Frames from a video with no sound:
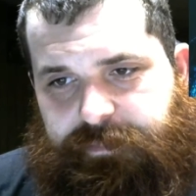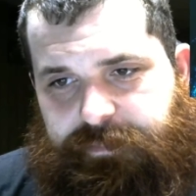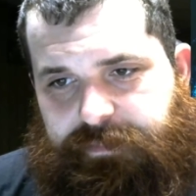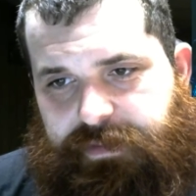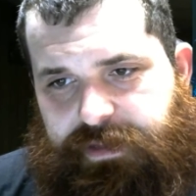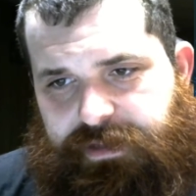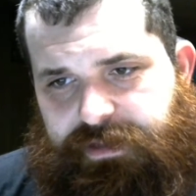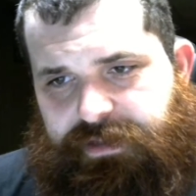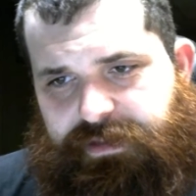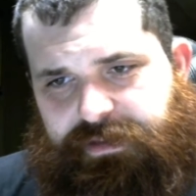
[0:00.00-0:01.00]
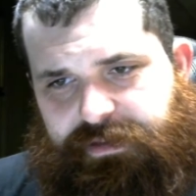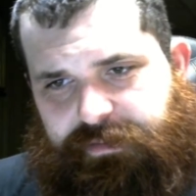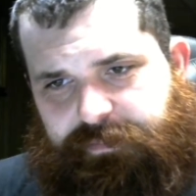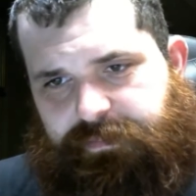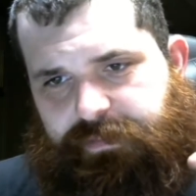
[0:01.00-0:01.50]
the
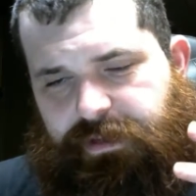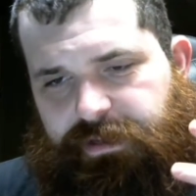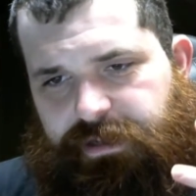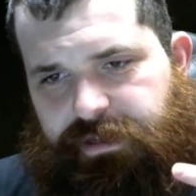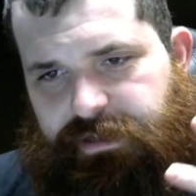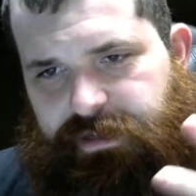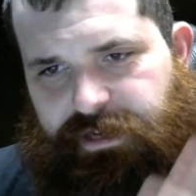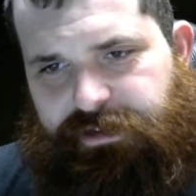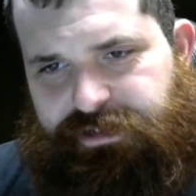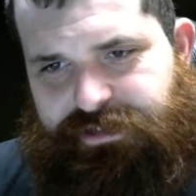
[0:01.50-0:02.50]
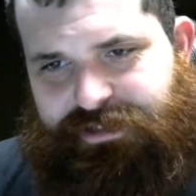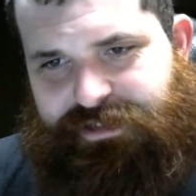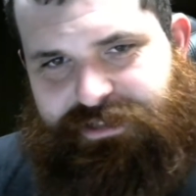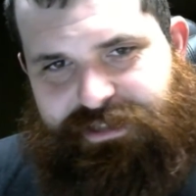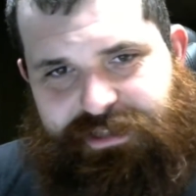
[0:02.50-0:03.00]
characters in
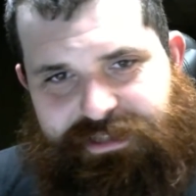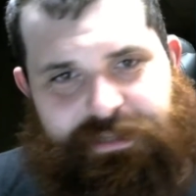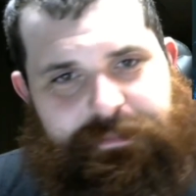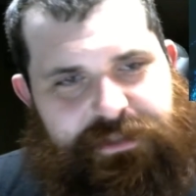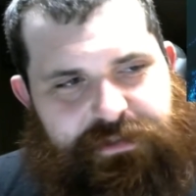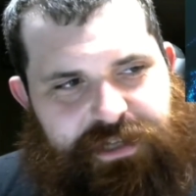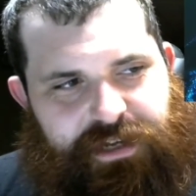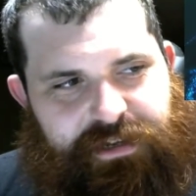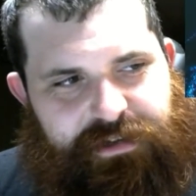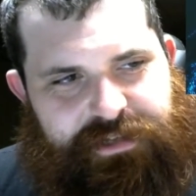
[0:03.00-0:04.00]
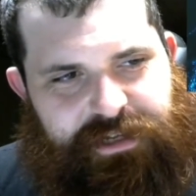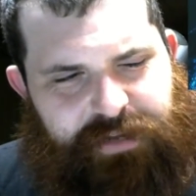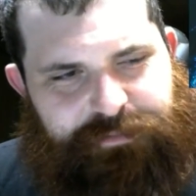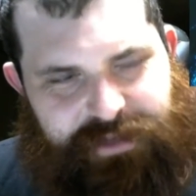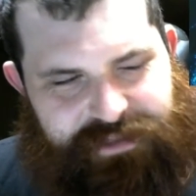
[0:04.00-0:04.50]
this episode talk. I
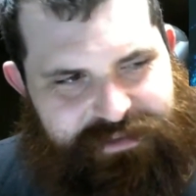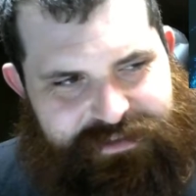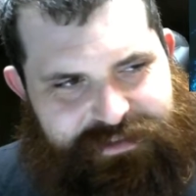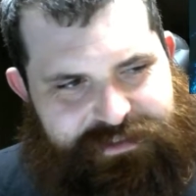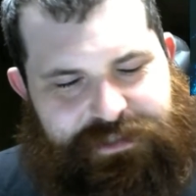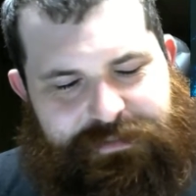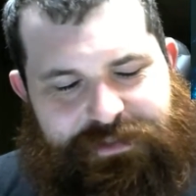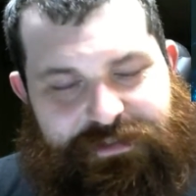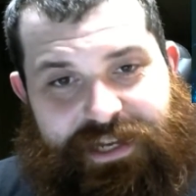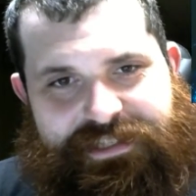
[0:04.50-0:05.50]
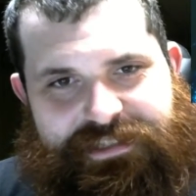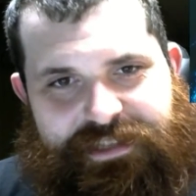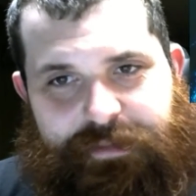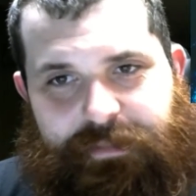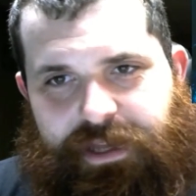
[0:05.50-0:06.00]
forget the jumpsuit guy's
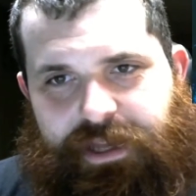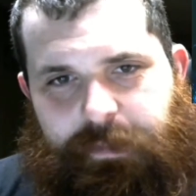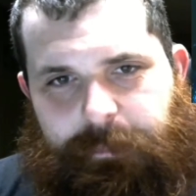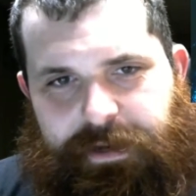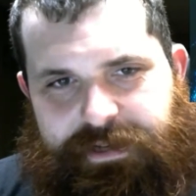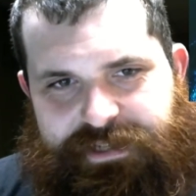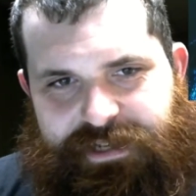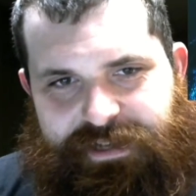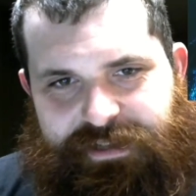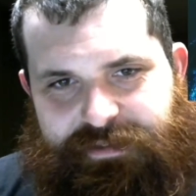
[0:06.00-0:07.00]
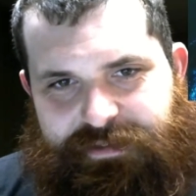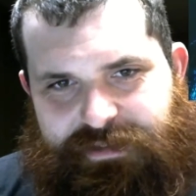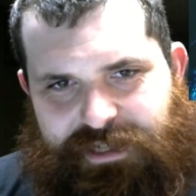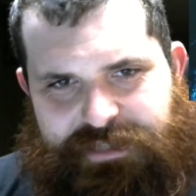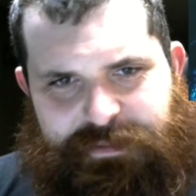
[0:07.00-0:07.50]
name, but
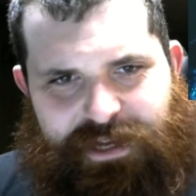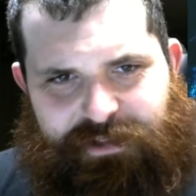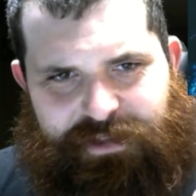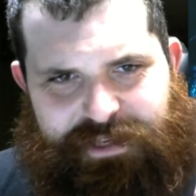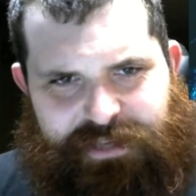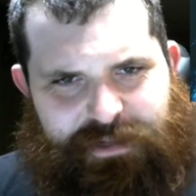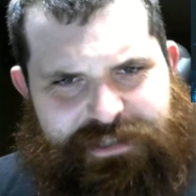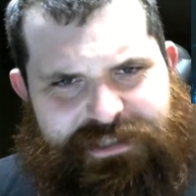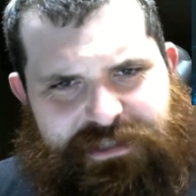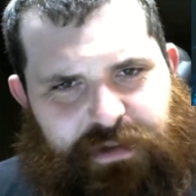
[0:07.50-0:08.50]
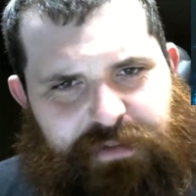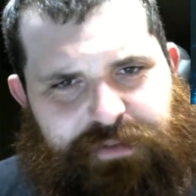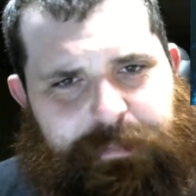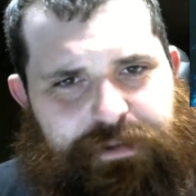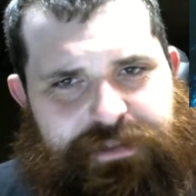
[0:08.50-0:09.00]
talks about how like he wants to sort of
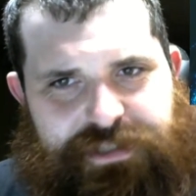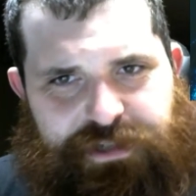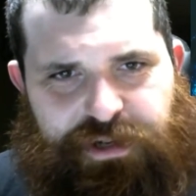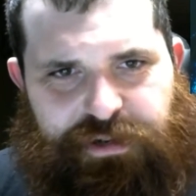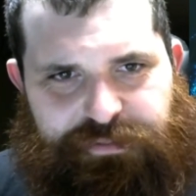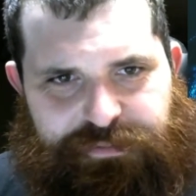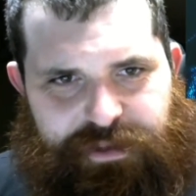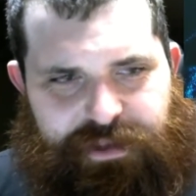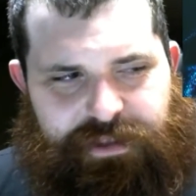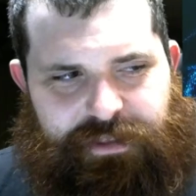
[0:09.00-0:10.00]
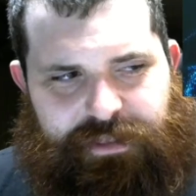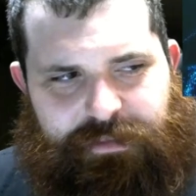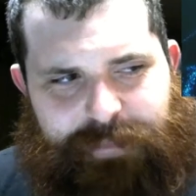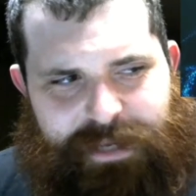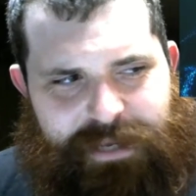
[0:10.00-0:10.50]
like preserve.
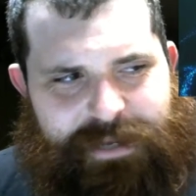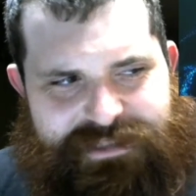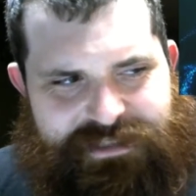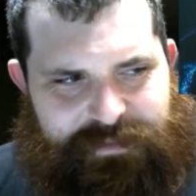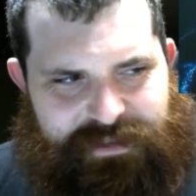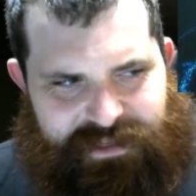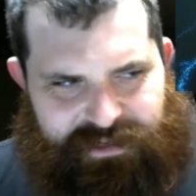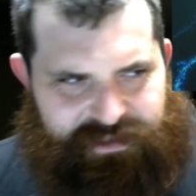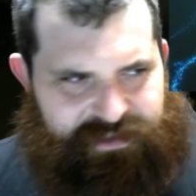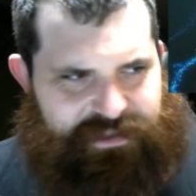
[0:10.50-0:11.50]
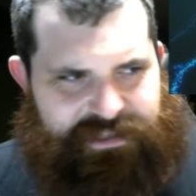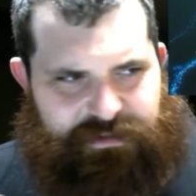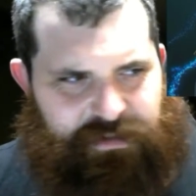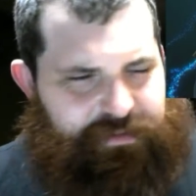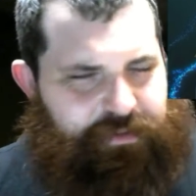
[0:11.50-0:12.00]
Bam has something that I think like
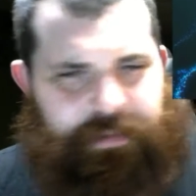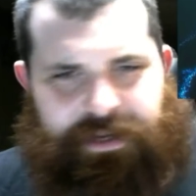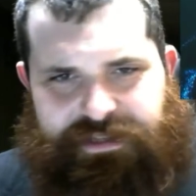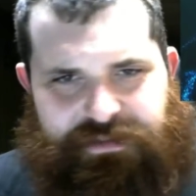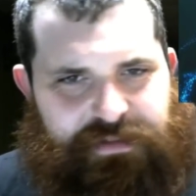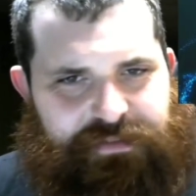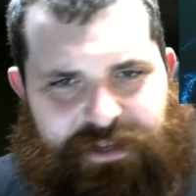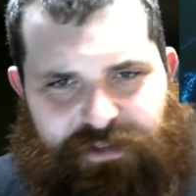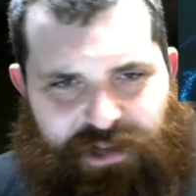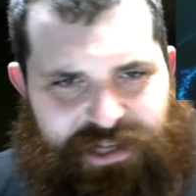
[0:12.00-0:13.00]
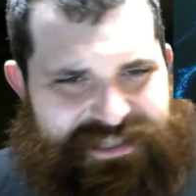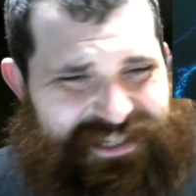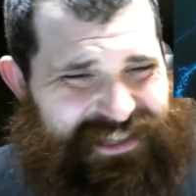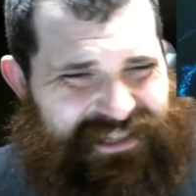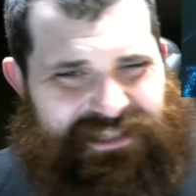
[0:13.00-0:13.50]
sort of everybody sort of like lost, and I
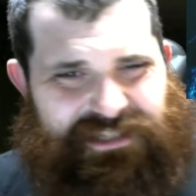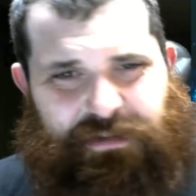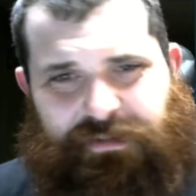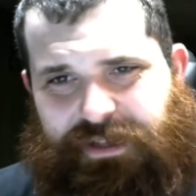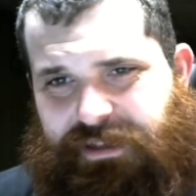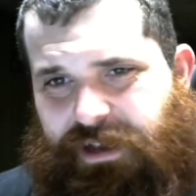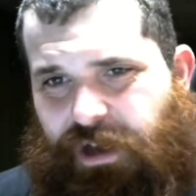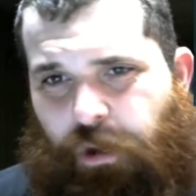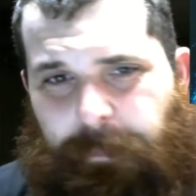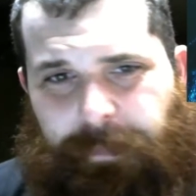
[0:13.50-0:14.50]
think that's sort of like the hope.